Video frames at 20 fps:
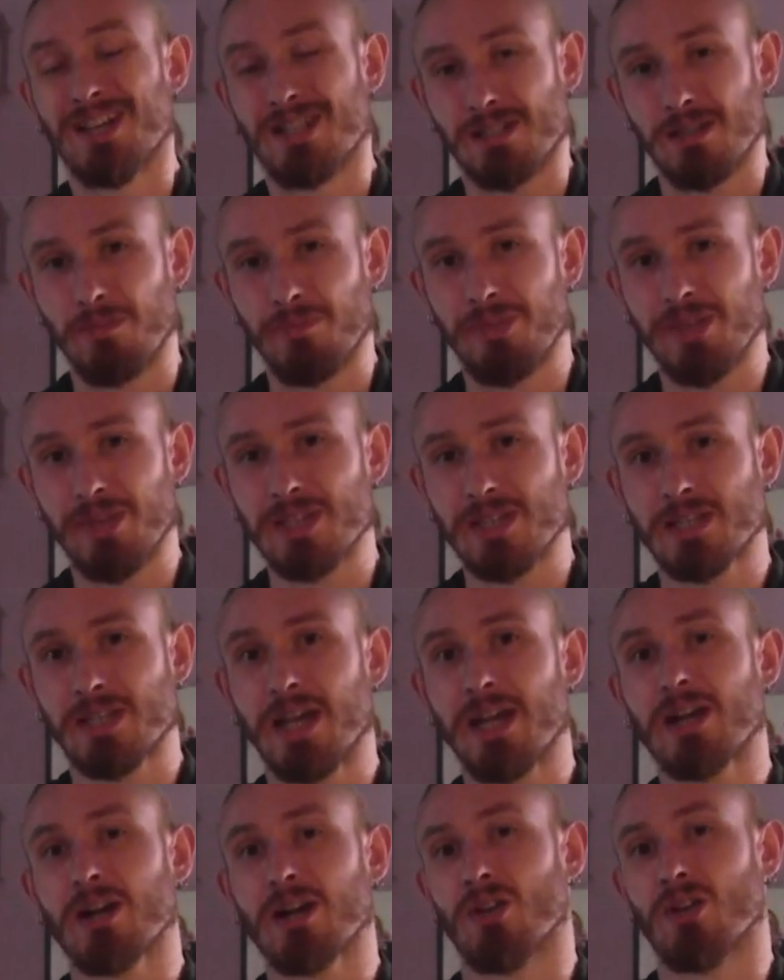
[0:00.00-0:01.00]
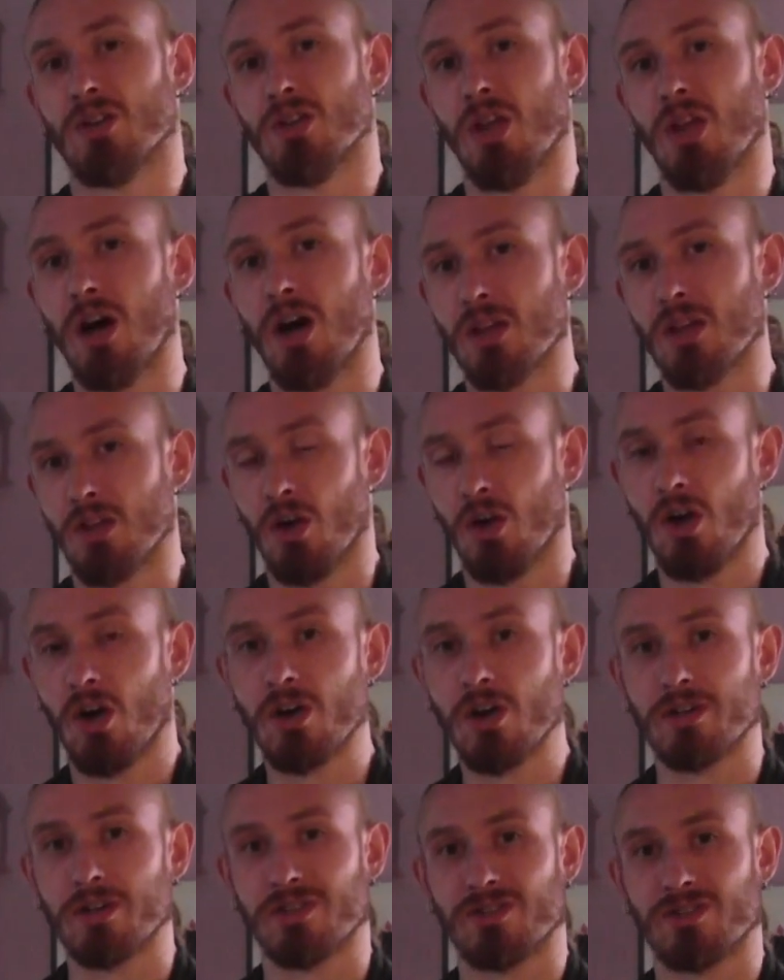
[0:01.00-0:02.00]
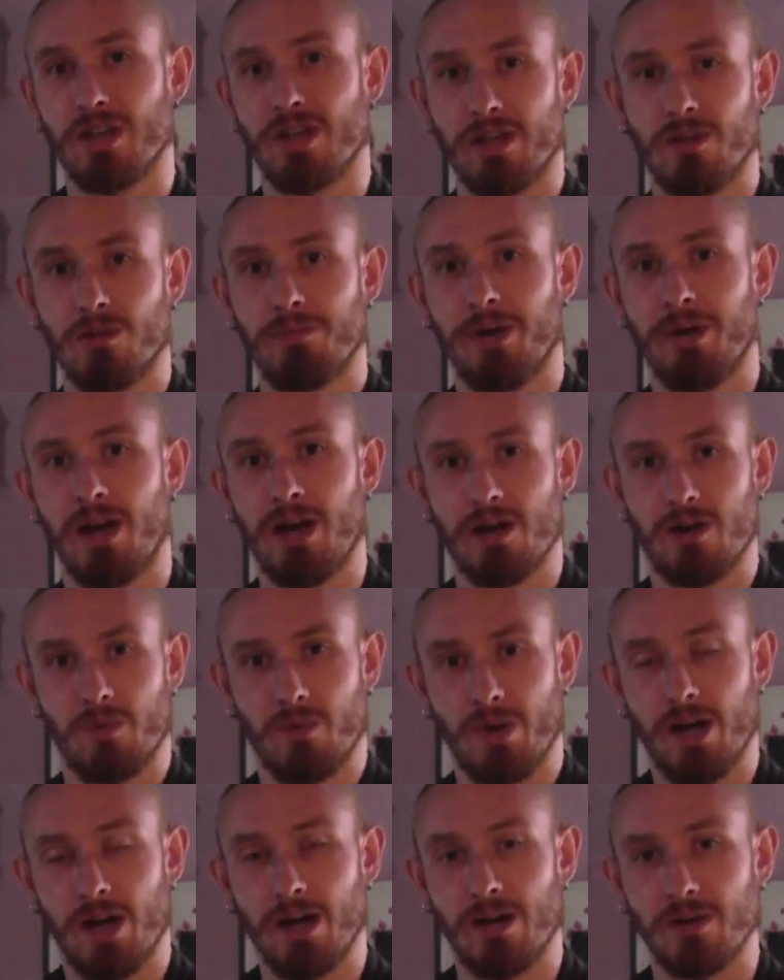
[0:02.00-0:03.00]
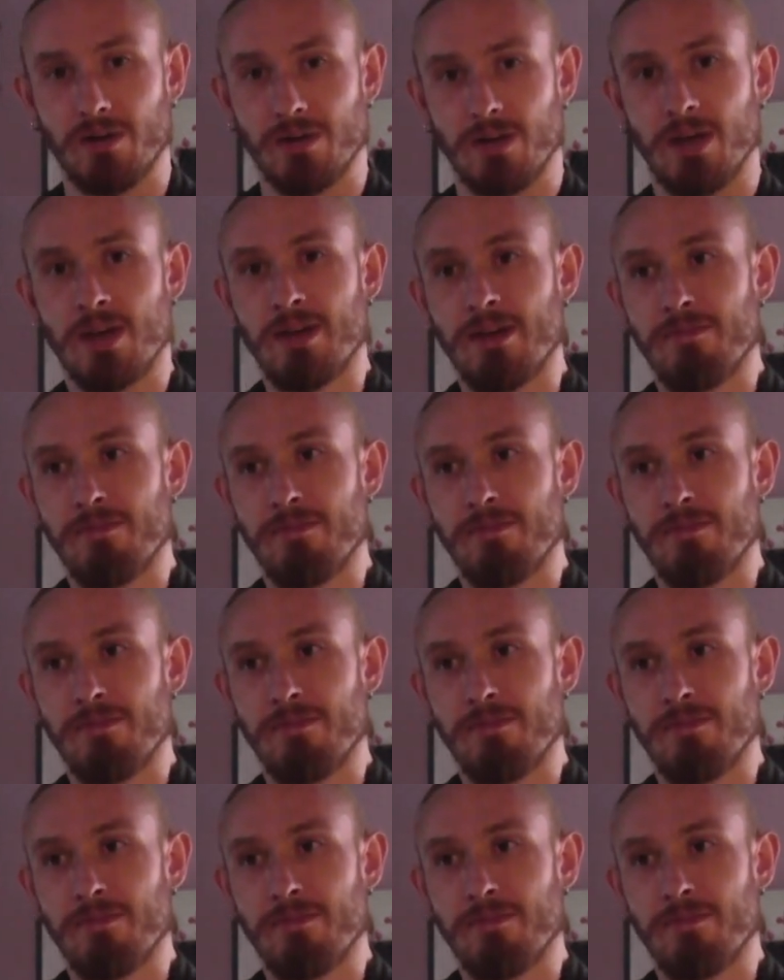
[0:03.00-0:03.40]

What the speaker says: some things take a lot longer to cycle back around.